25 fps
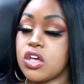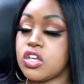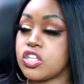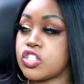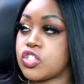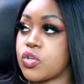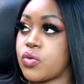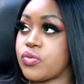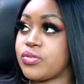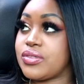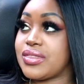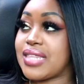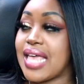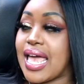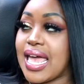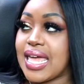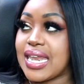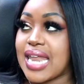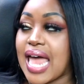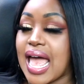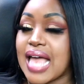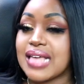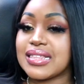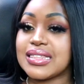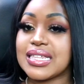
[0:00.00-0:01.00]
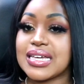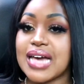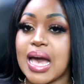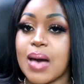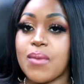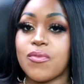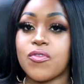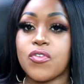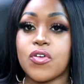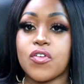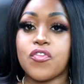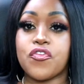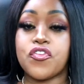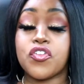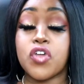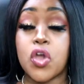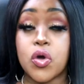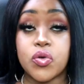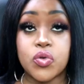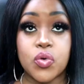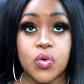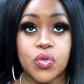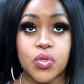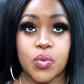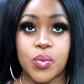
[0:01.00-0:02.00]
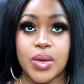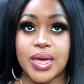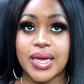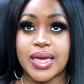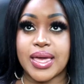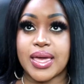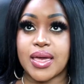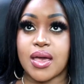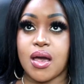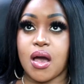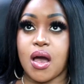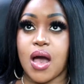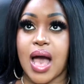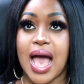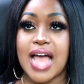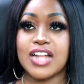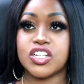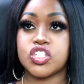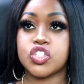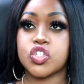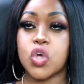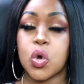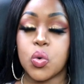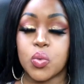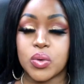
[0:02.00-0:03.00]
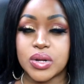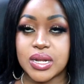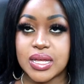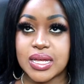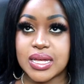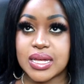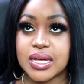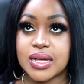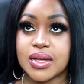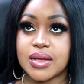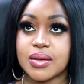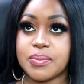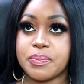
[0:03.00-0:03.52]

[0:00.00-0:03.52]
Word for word: So then I think I've flown all the way here. I don't want to.